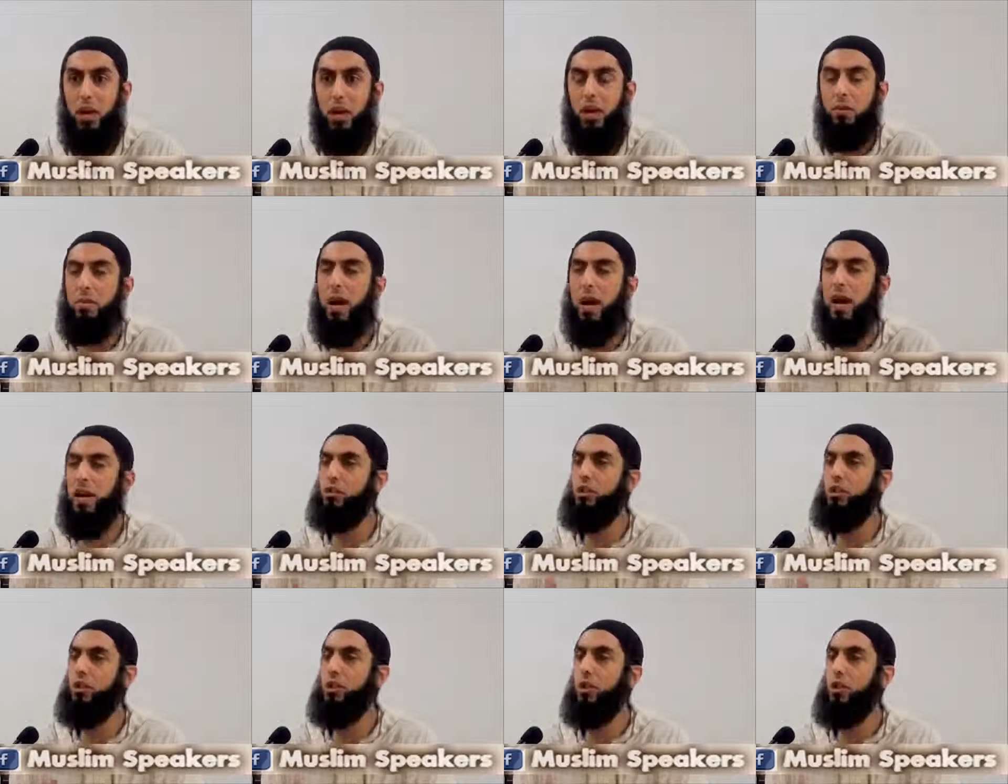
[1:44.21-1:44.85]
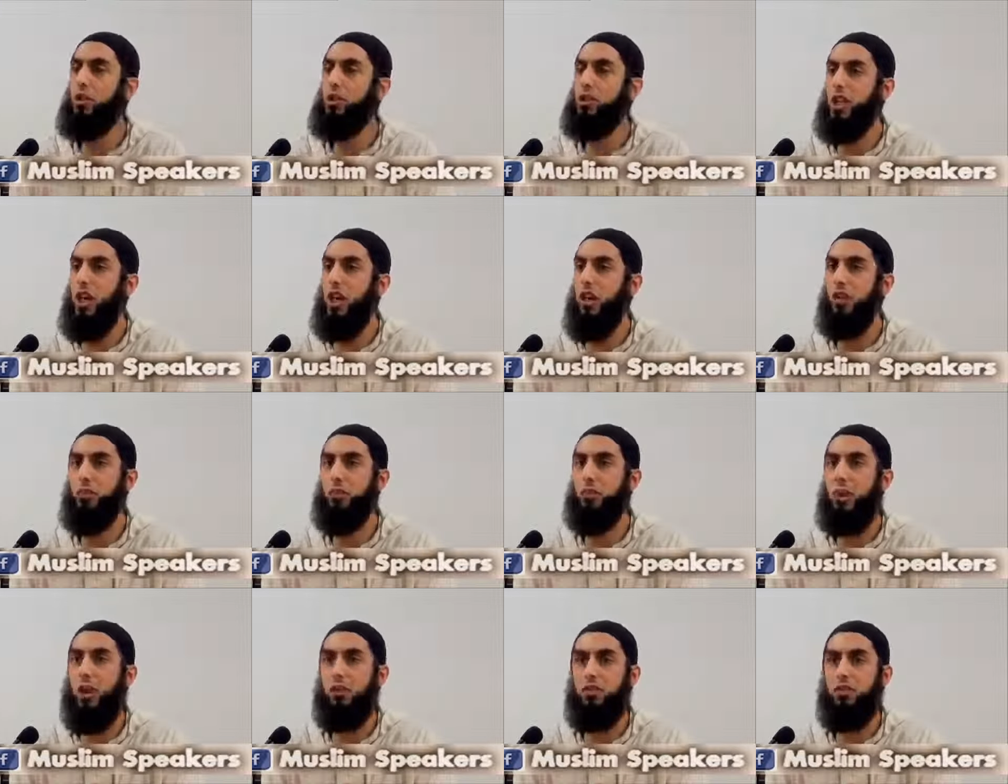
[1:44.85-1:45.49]
Imagine
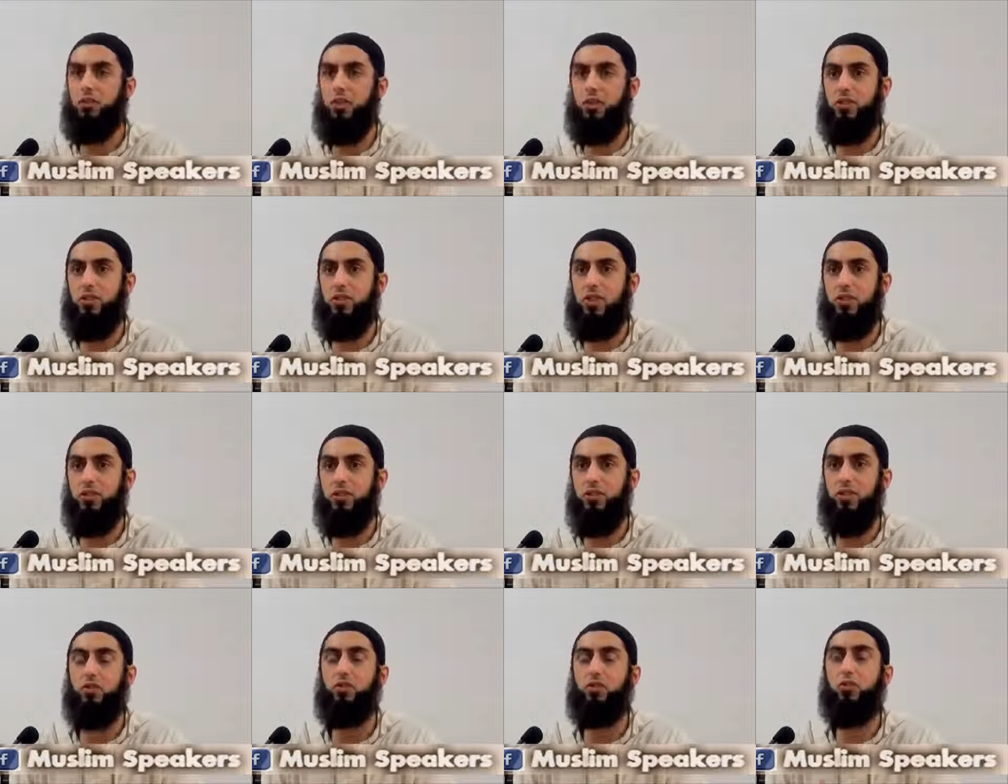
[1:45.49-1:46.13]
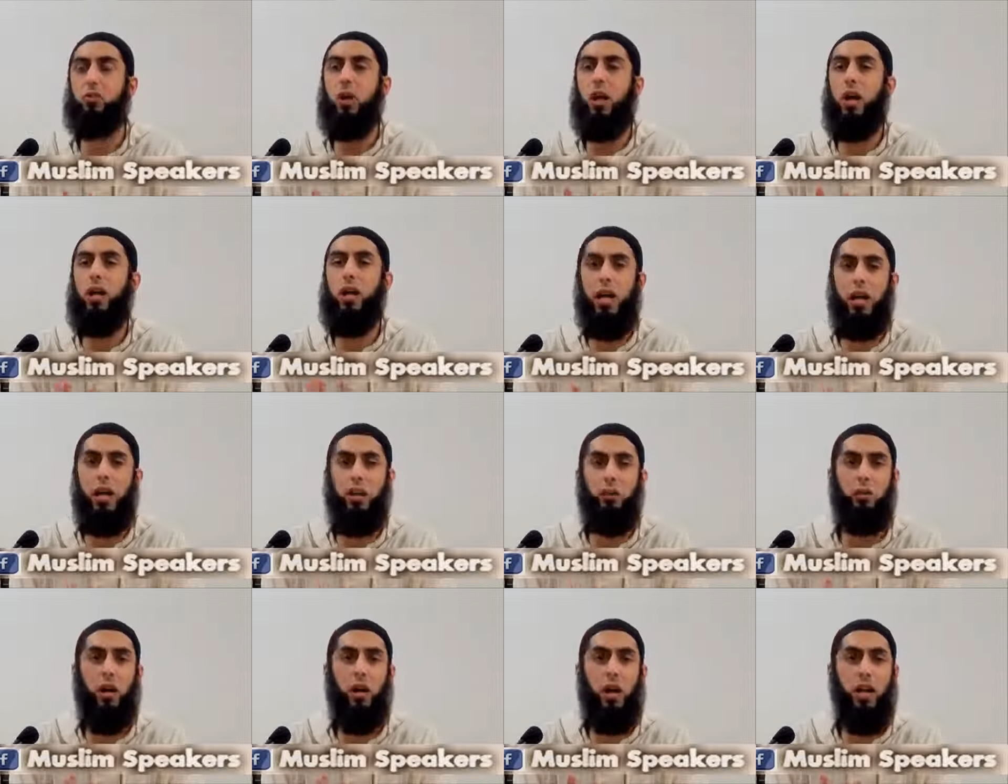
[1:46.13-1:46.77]
yourself, brothers and sisters,
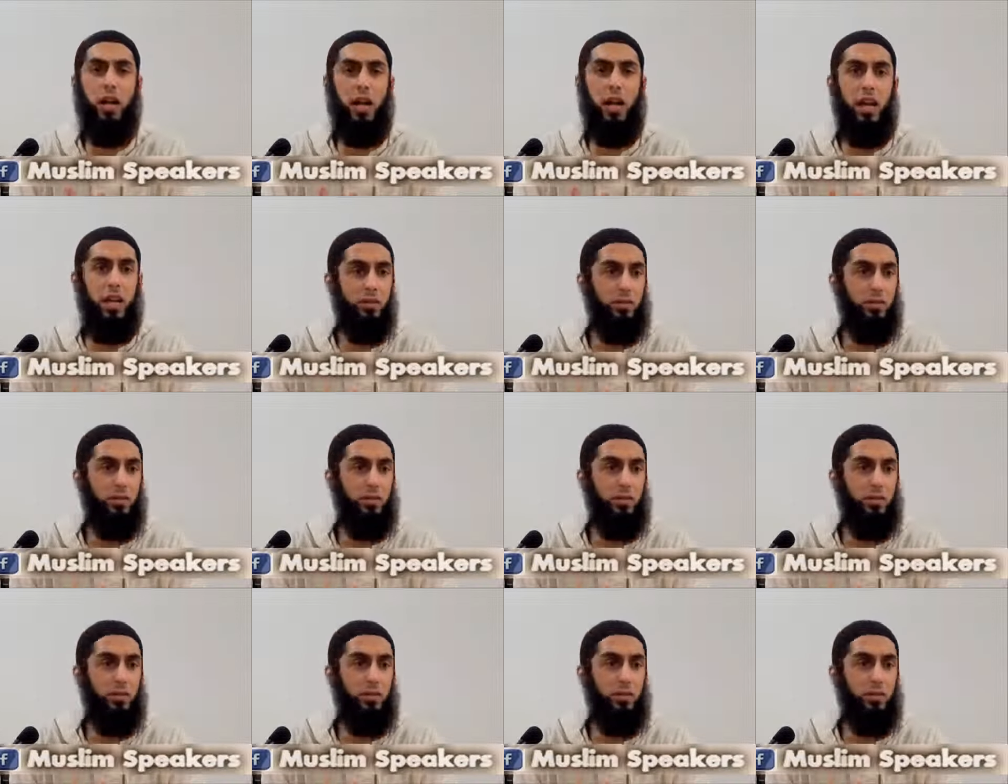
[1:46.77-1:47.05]
running